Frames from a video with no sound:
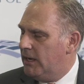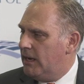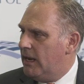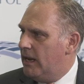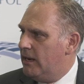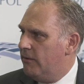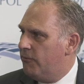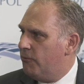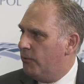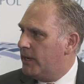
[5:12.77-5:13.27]

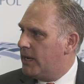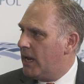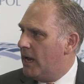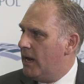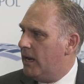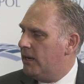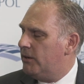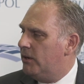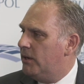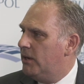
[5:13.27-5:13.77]
And if we
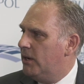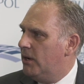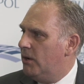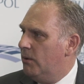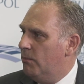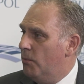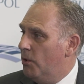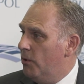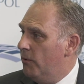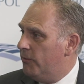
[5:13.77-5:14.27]
can't
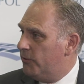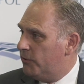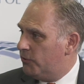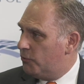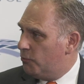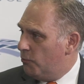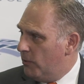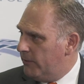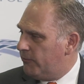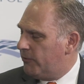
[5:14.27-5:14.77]
move
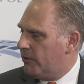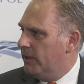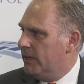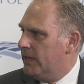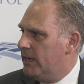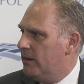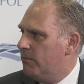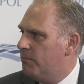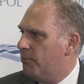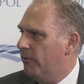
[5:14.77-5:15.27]

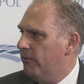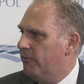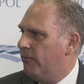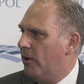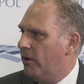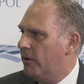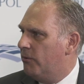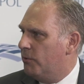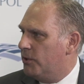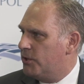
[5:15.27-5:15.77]
swiftly and
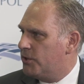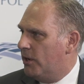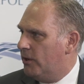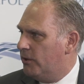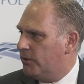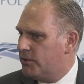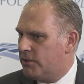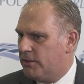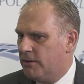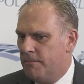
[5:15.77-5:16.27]
provide
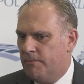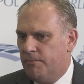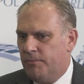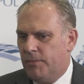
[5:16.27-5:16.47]
results,